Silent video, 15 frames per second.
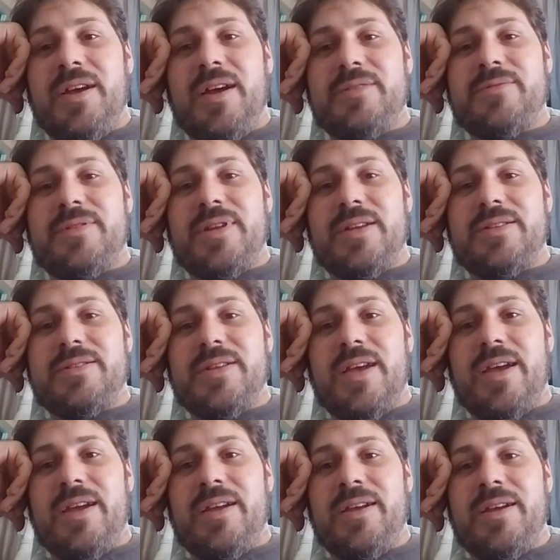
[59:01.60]
That's what they
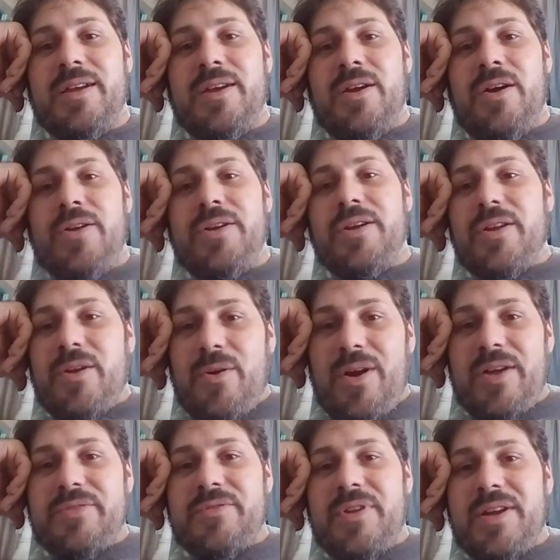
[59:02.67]
say. Are you going to go
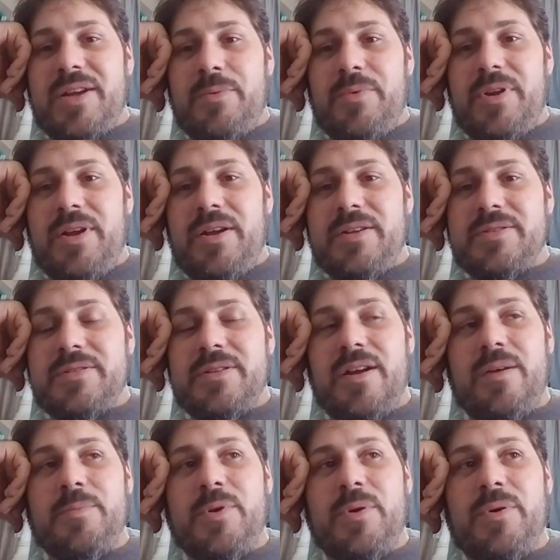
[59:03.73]
out drinking with us?
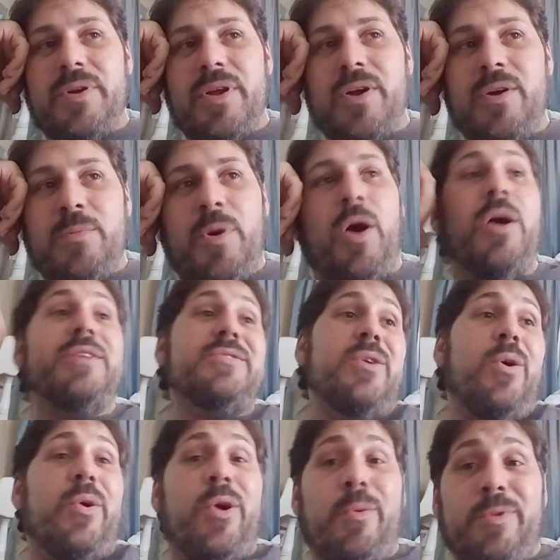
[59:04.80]
No, I'm going home. Oh, he's
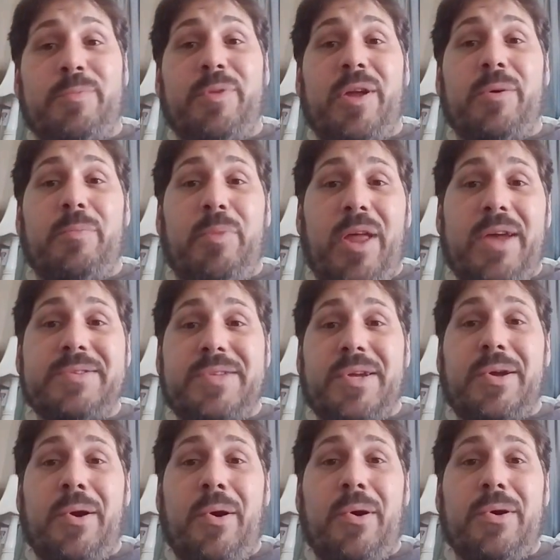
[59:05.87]
going home to play with
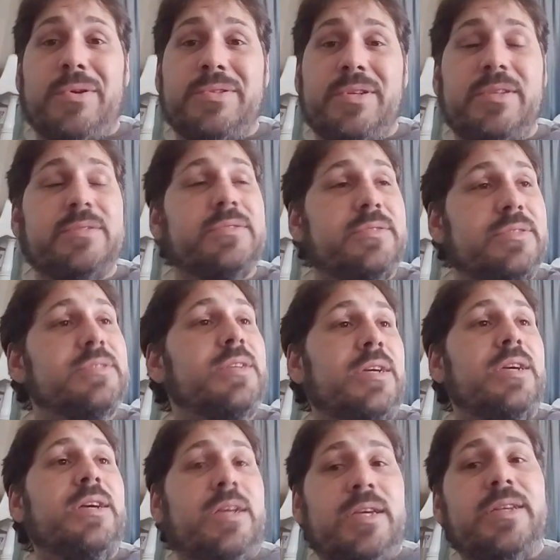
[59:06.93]
plastic cars.
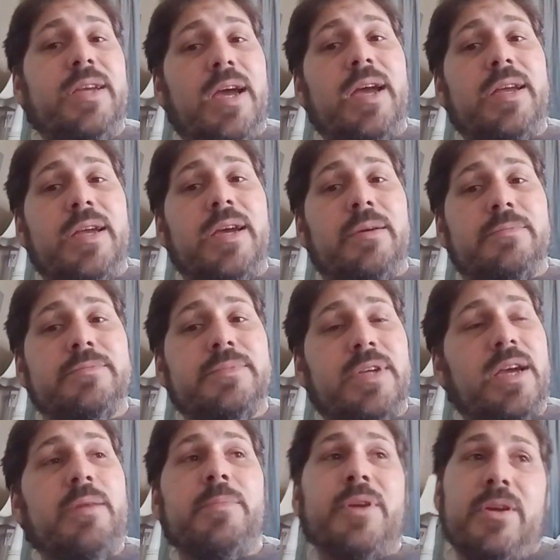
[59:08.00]
Yeah, I am.
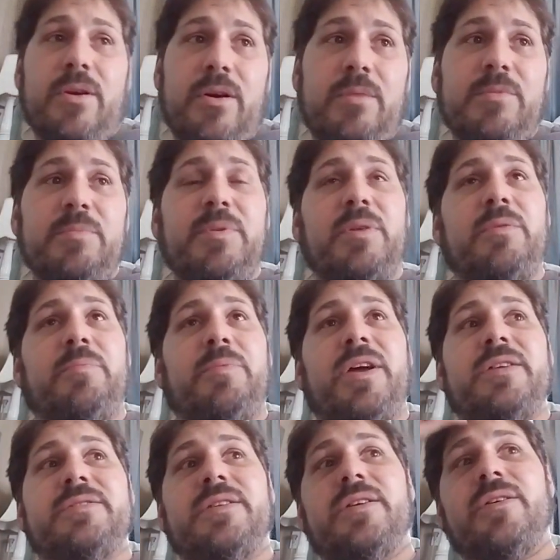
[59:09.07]
Yeah, I'm going to go home and play with
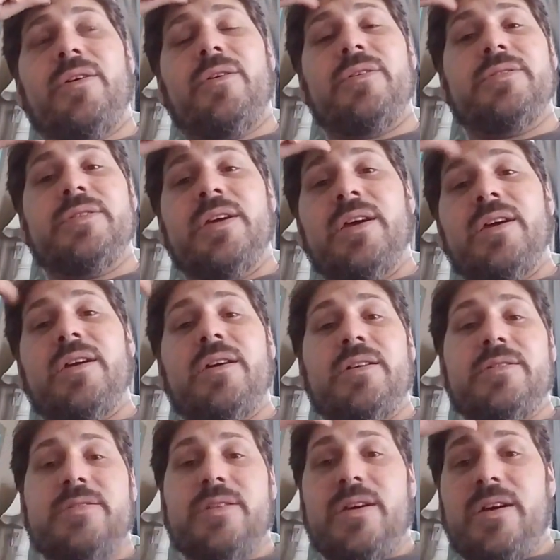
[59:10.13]
plastic cars.
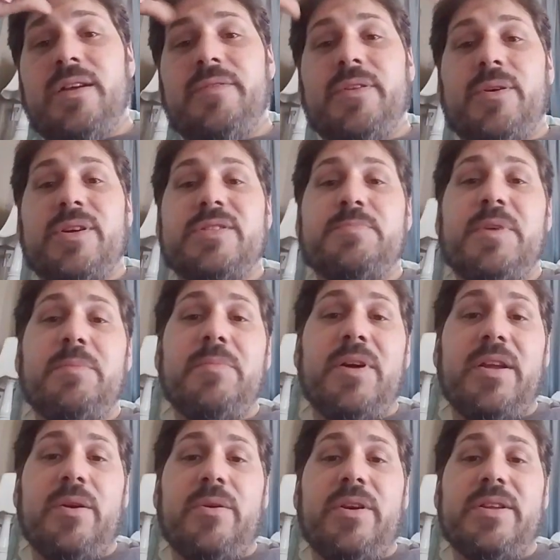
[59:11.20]
Because even though I spend
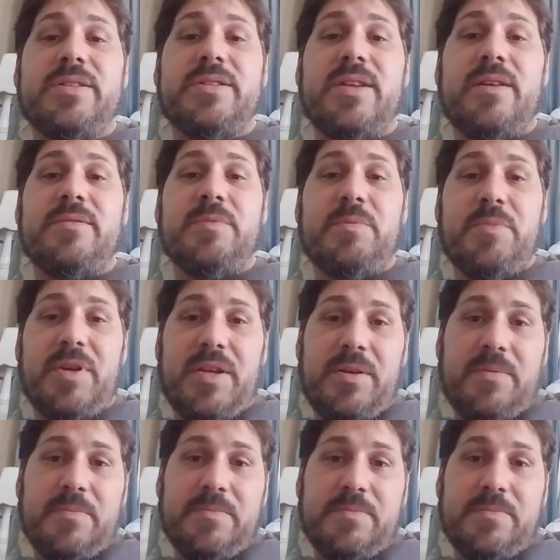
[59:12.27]
money on it, it saves me money.